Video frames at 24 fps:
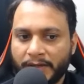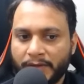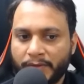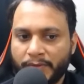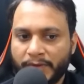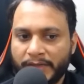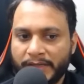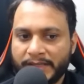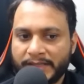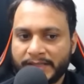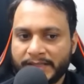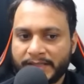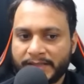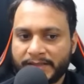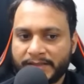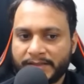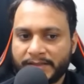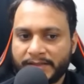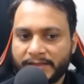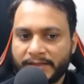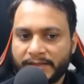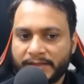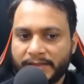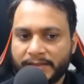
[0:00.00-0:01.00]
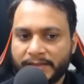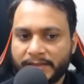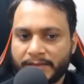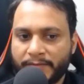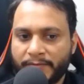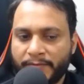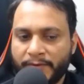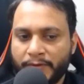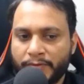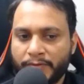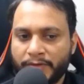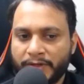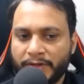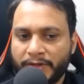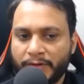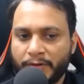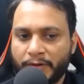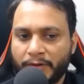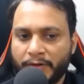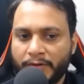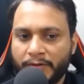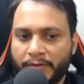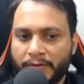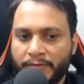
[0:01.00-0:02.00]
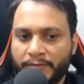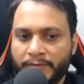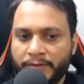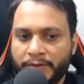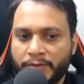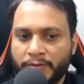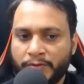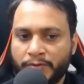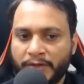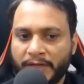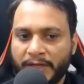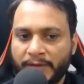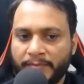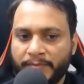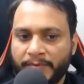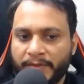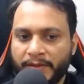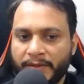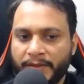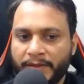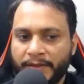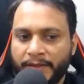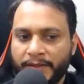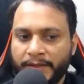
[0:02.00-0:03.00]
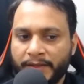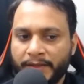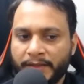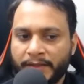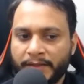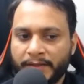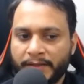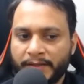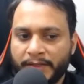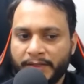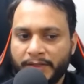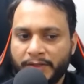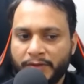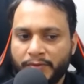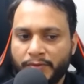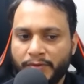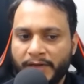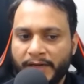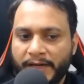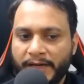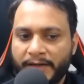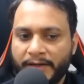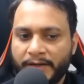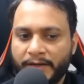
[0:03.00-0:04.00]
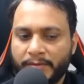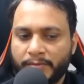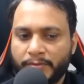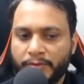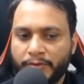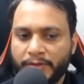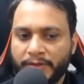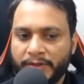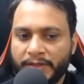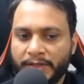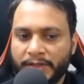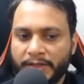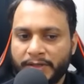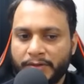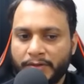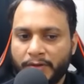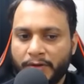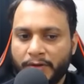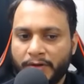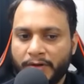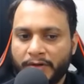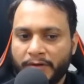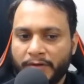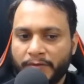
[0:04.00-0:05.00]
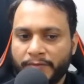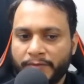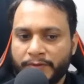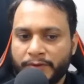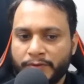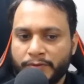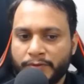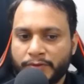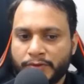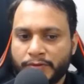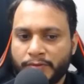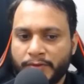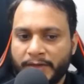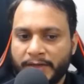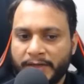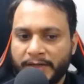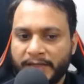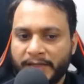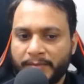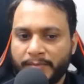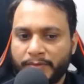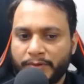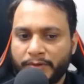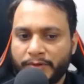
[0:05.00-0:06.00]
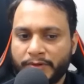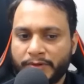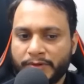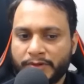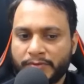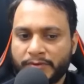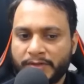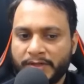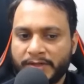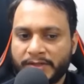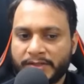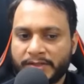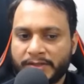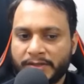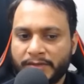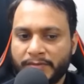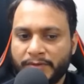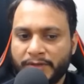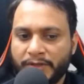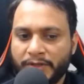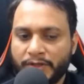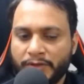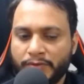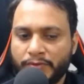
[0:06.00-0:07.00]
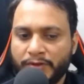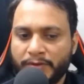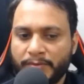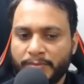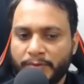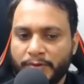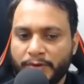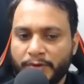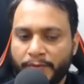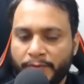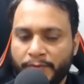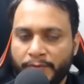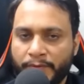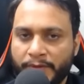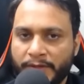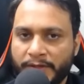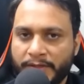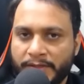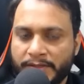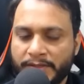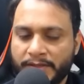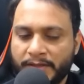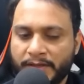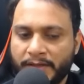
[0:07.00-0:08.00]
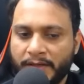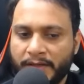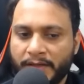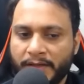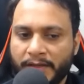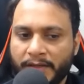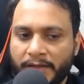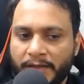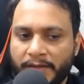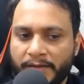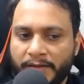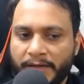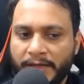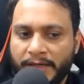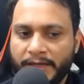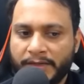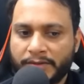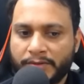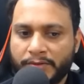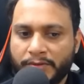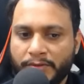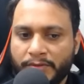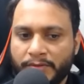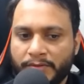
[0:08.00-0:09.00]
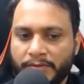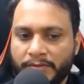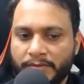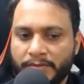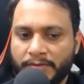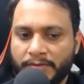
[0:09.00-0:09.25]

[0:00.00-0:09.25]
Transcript: queries answer is found in order of queue time, then you will end up doing it in order of q square time, because we are serving q number of queries, right? So